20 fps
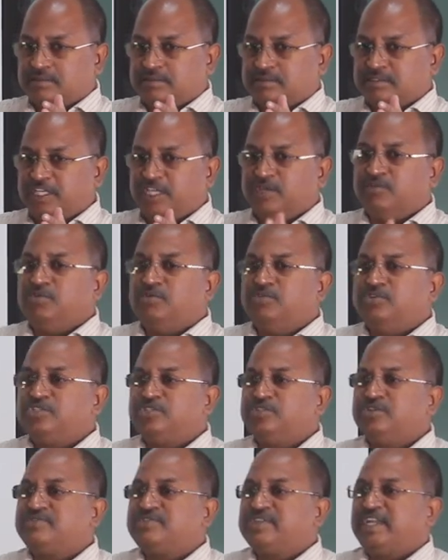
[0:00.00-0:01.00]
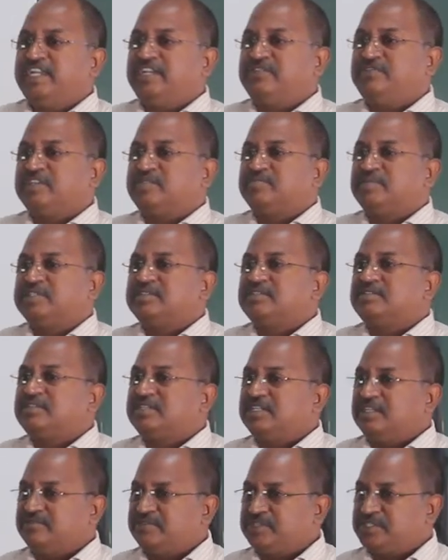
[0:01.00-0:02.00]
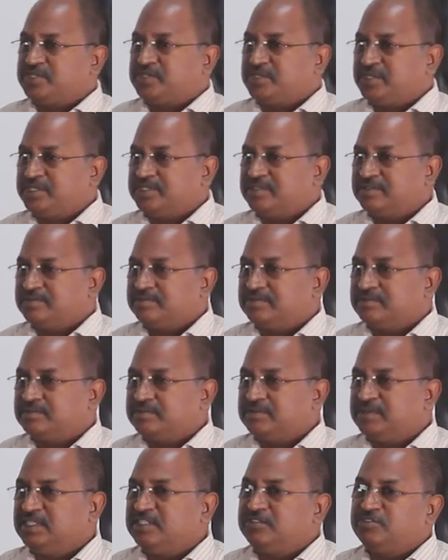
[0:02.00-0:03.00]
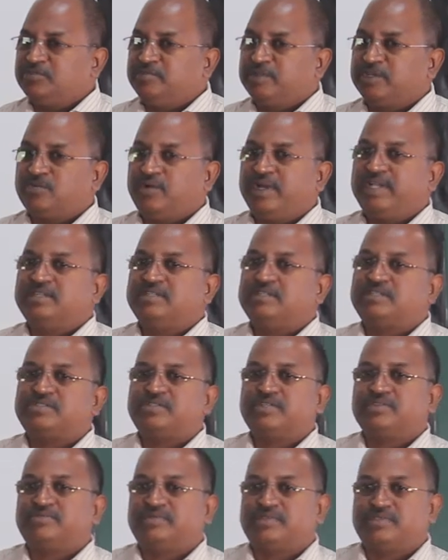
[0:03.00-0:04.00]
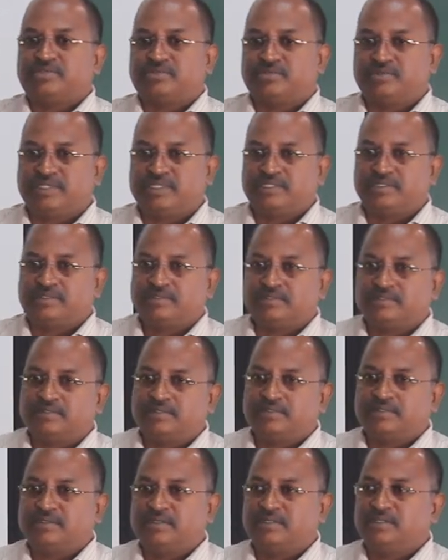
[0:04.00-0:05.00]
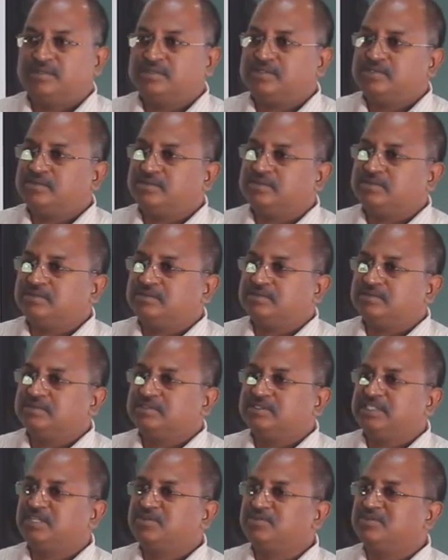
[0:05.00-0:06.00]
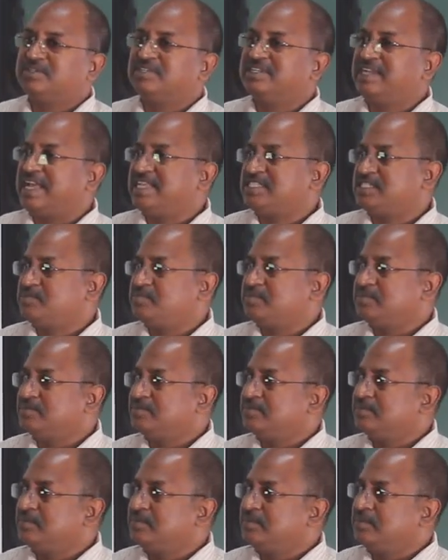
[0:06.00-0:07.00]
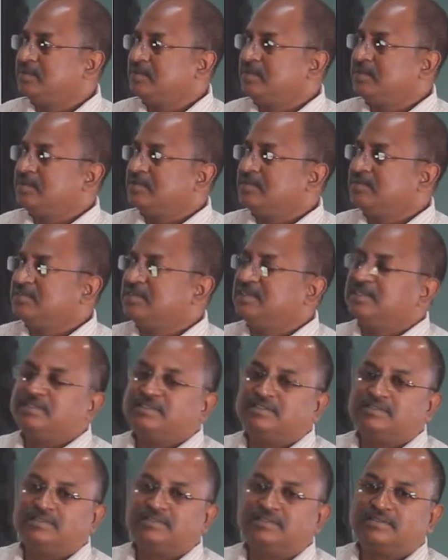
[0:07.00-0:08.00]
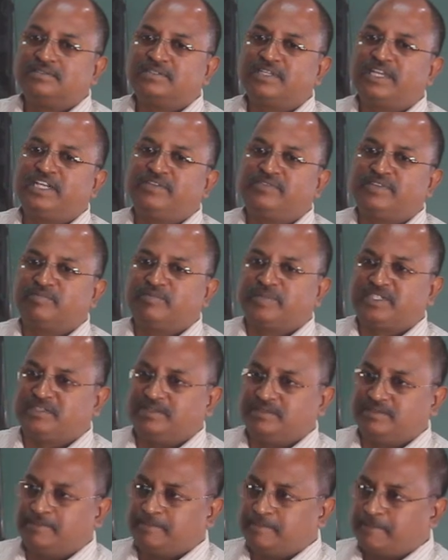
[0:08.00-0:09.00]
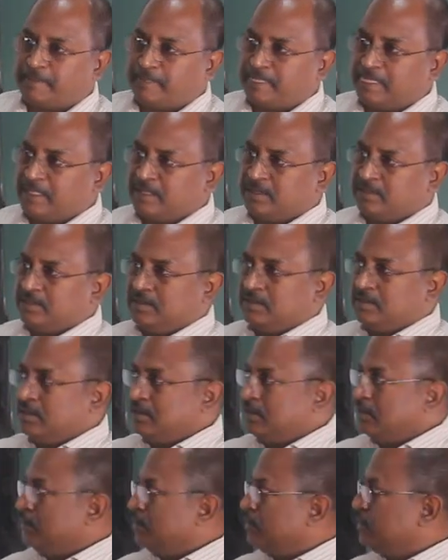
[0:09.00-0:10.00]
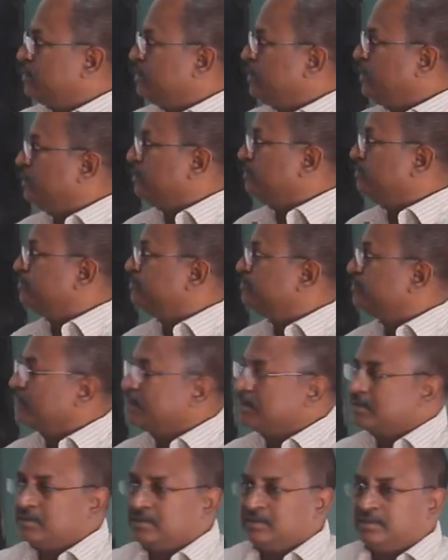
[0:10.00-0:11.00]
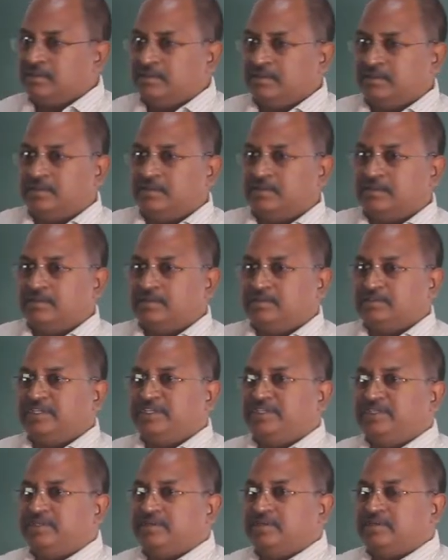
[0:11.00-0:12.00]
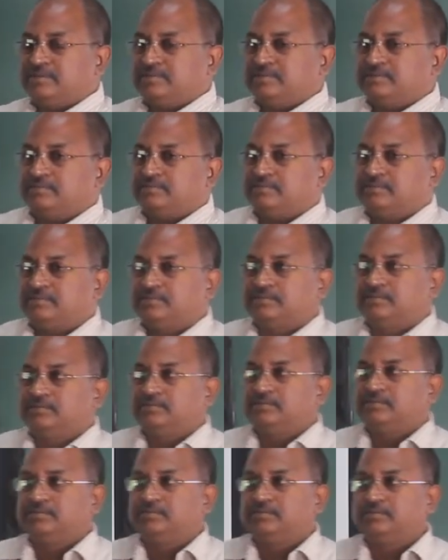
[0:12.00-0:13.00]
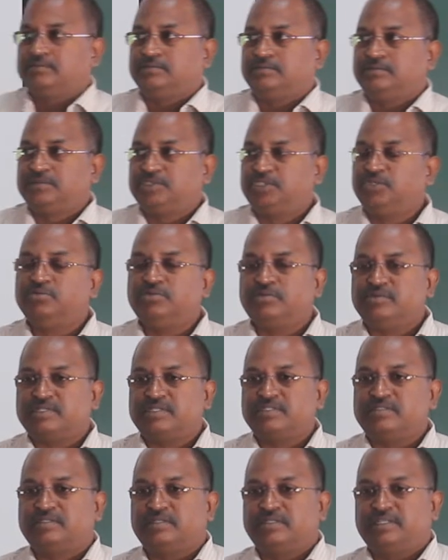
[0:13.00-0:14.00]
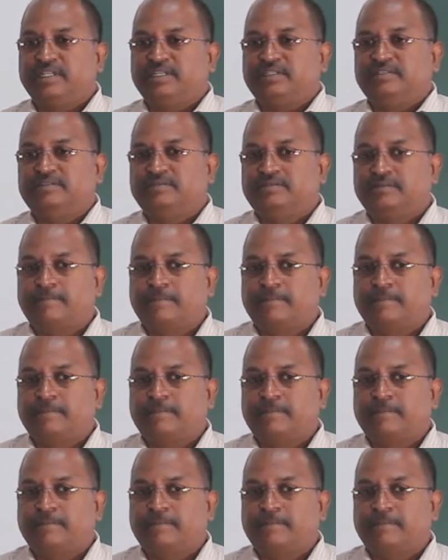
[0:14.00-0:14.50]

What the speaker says: the evolution of scientific method at every stage, then it would be quite interesting for the students. And also, they could grasp the scientific method. Till the year 2013,